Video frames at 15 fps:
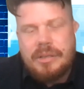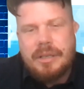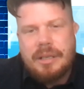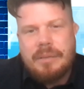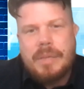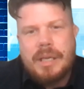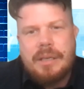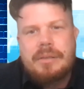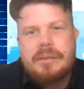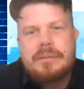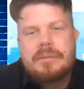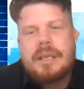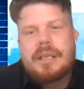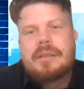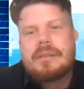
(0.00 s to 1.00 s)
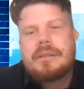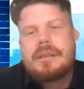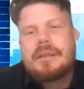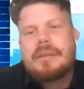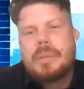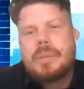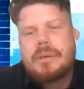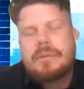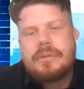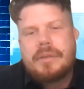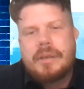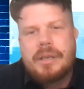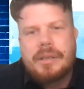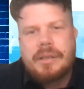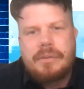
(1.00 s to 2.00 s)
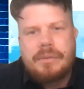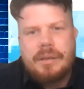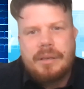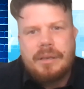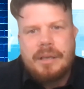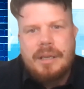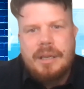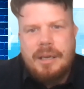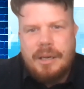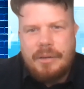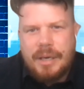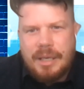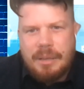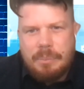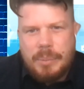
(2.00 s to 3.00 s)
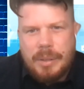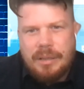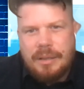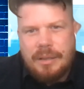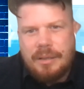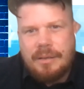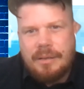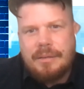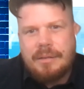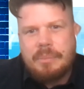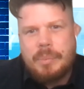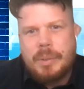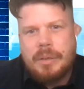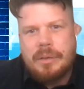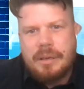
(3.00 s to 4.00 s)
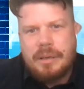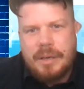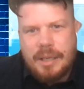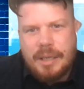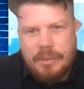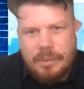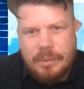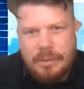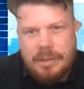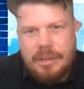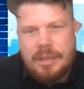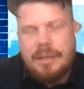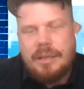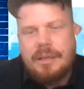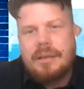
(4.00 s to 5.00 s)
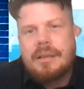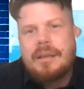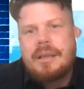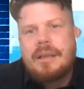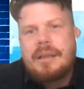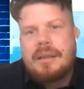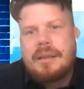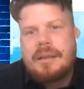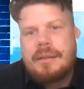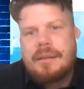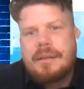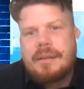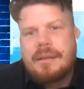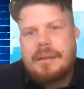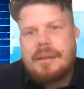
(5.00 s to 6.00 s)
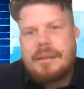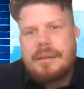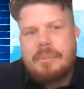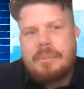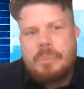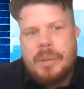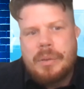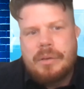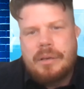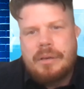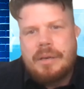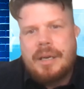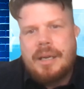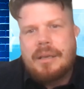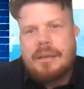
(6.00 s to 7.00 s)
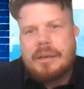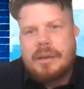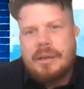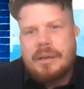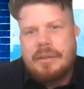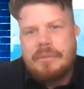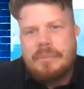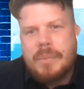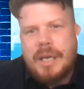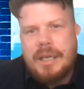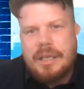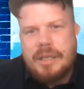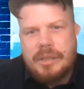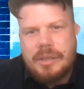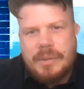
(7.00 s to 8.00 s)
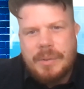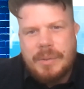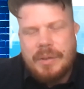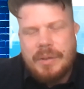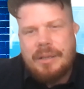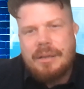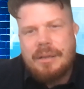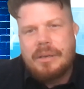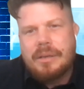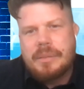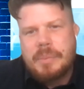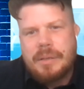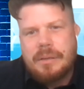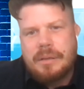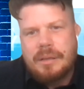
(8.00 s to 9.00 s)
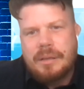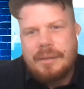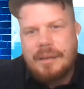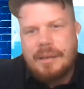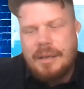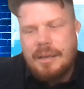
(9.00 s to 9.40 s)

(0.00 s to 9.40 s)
medical record is built first for around billing. It's built around auditing. It's built around kind of making sure that the hospital is